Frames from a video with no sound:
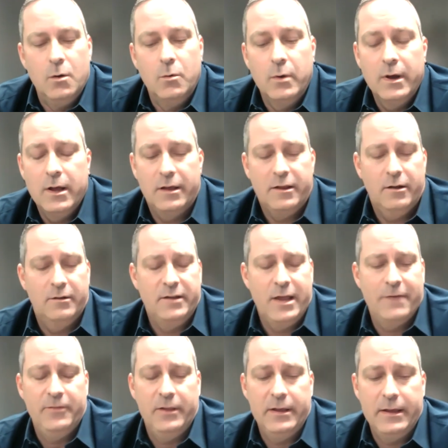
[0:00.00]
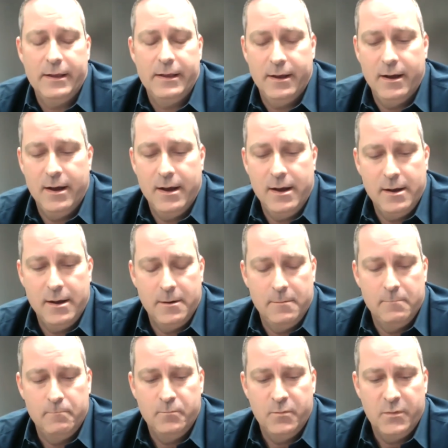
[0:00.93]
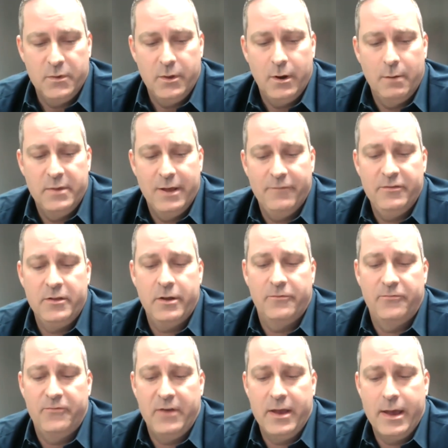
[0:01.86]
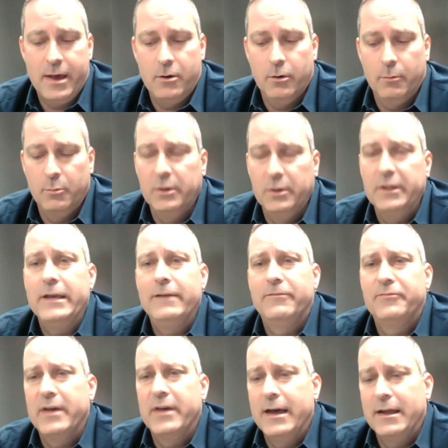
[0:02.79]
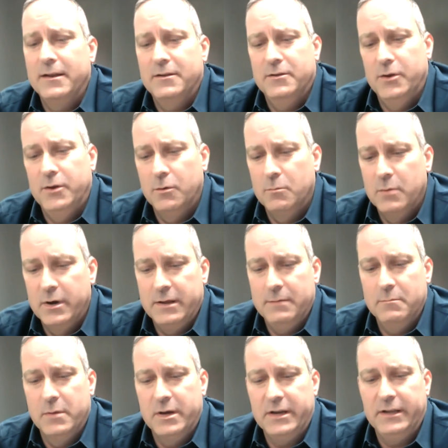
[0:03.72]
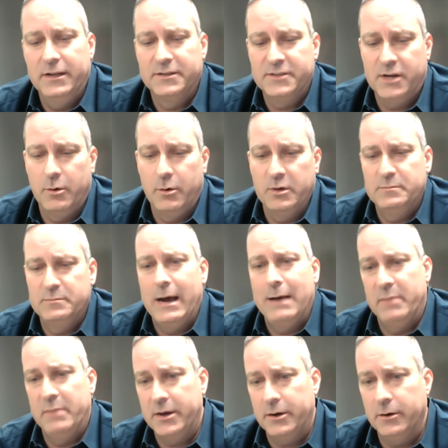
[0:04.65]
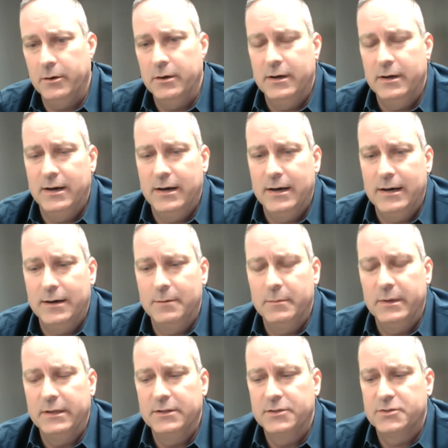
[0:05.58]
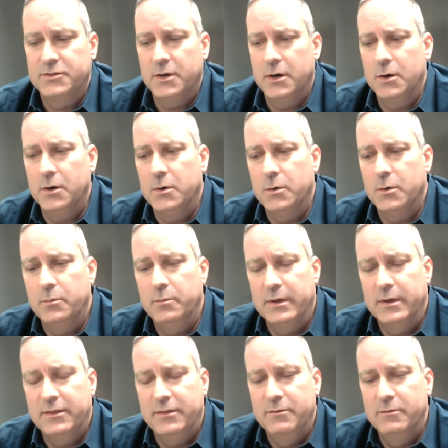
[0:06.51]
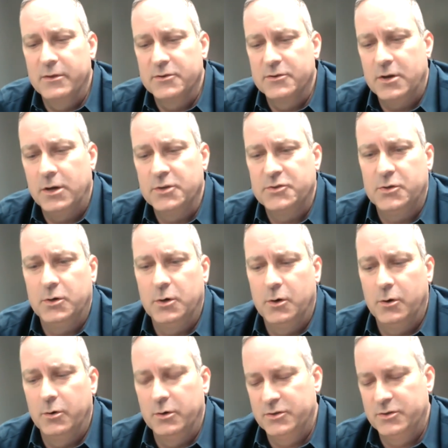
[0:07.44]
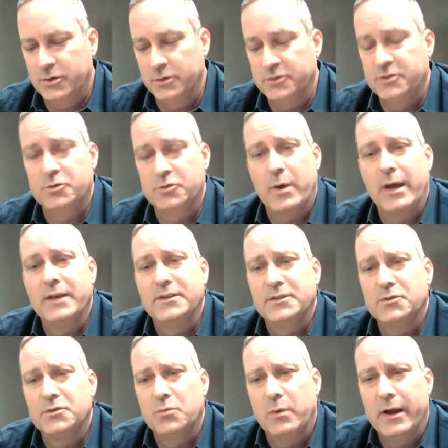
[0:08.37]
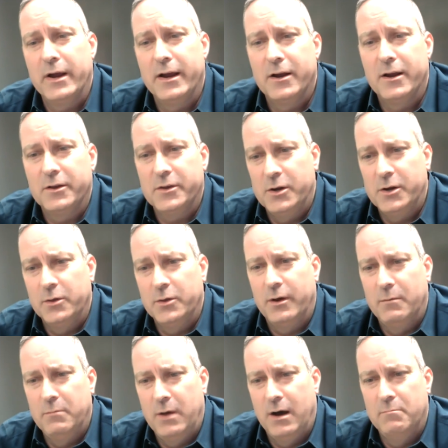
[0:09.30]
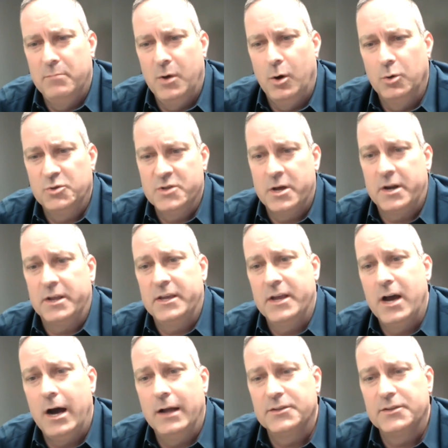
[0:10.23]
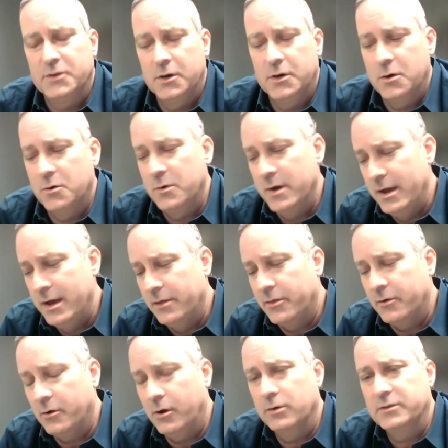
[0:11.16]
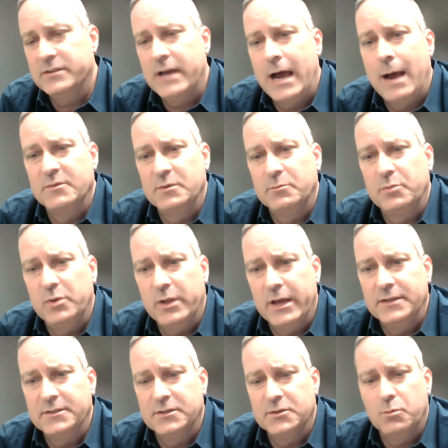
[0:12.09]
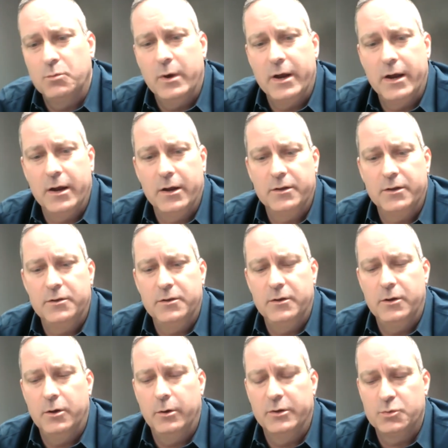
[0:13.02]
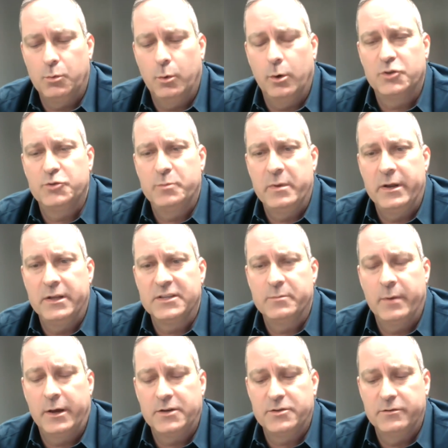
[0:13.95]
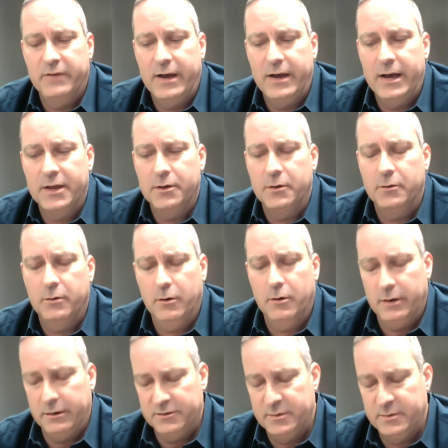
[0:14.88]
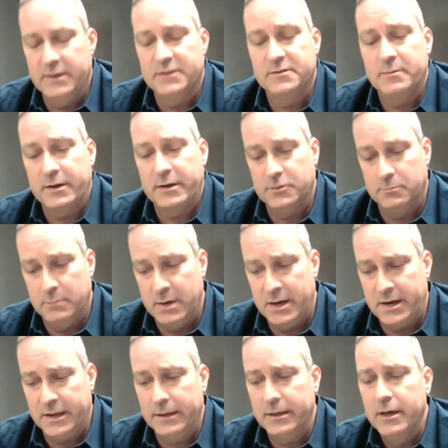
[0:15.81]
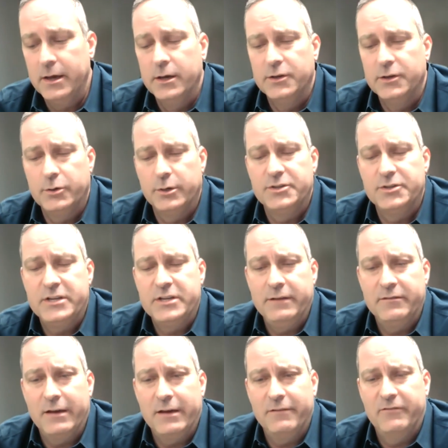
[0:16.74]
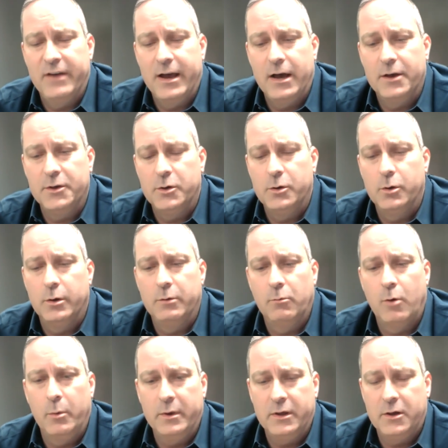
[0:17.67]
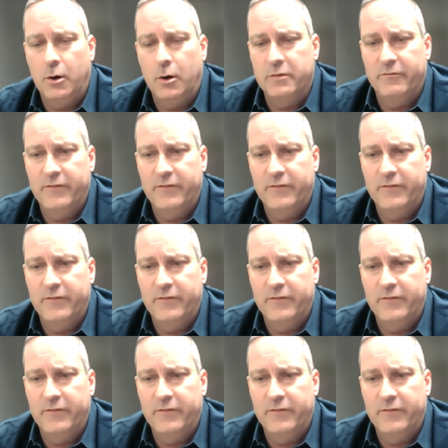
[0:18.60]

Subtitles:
Well, I'm definitely not a fan or belief that, money doesn't always buy better. And so, but also in certain situations where, a boat's not a yacht. So there are times and places where, it's worth spending some extra value or spending some extra money to achieve that value and what we call the